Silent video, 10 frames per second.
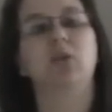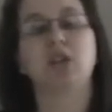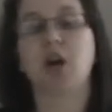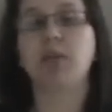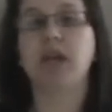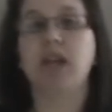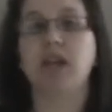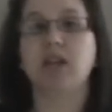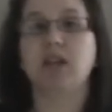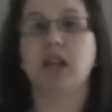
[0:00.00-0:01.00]
tell
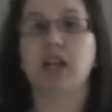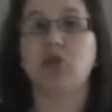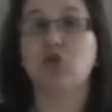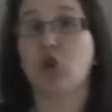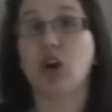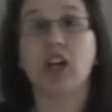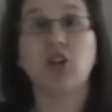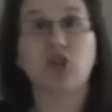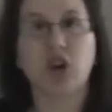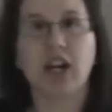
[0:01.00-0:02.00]
me that he's drawing a
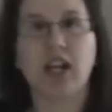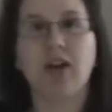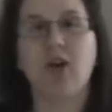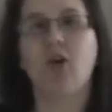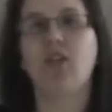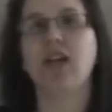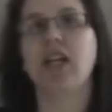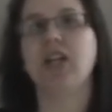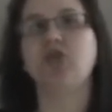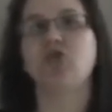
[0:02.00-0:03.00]
tree, or that
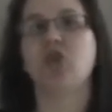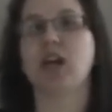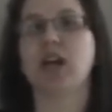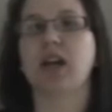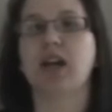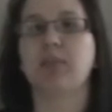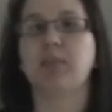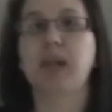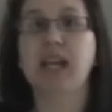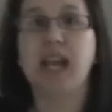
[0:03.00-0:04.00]
he's drawing a
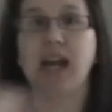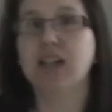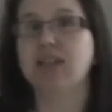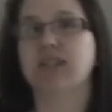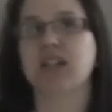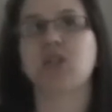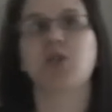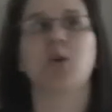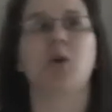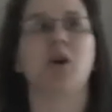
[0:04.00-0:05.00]
big elephant,
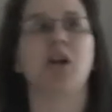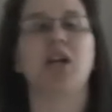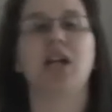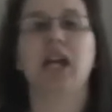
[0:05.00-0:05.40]
or